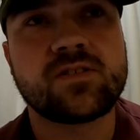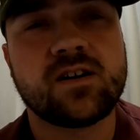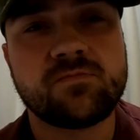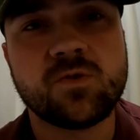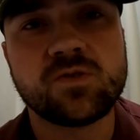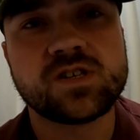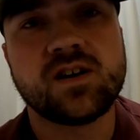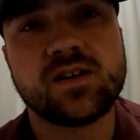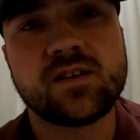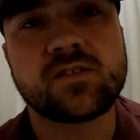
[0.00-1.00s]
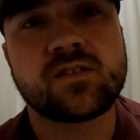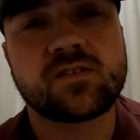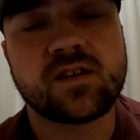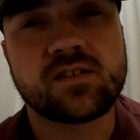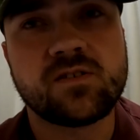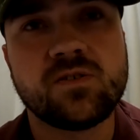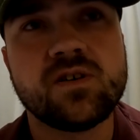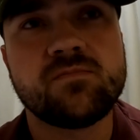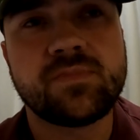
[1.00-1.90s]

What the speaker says: to have more tyres, so that's annoying.